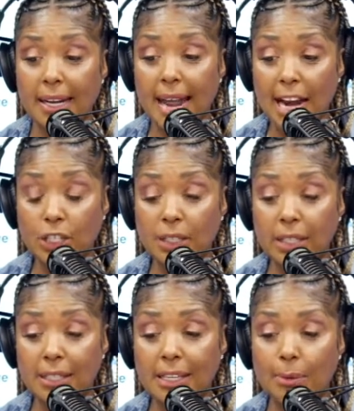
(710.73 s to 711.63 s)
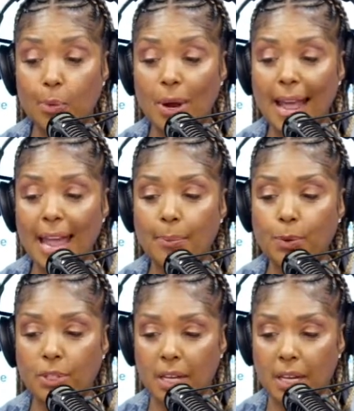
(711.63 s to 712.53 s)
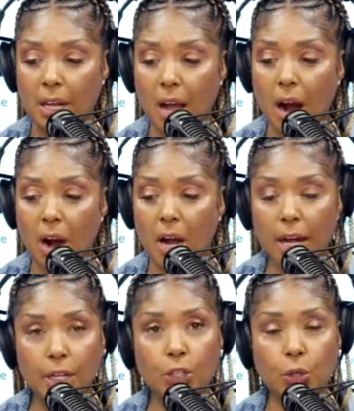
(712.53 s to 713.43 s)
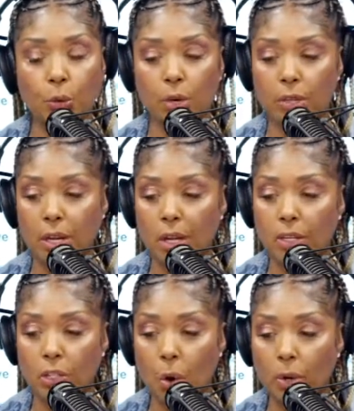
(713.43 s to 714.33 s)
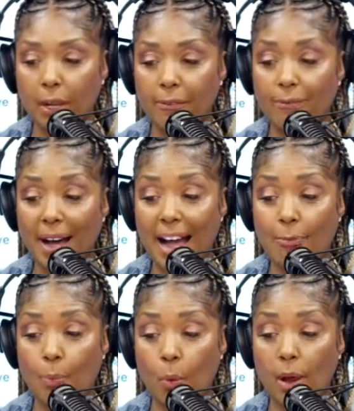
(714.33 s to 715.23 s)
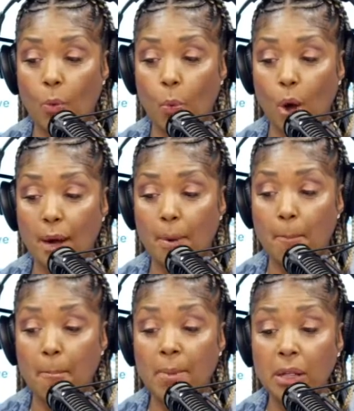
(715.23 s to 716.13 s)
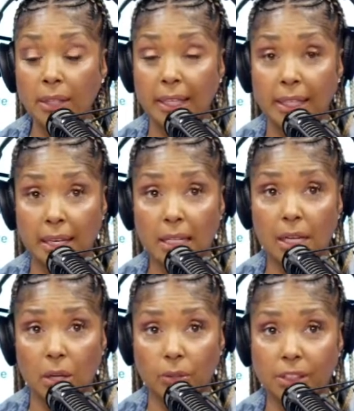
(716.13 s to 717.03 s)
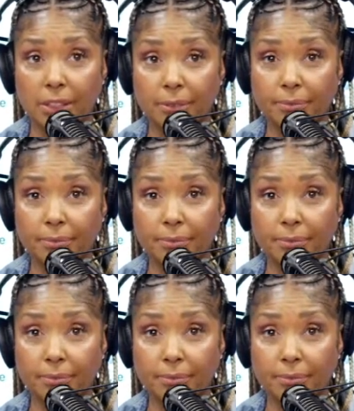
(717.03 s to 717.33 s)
Nationally, 10.8% are uninsured, totaling 5.1 million adults.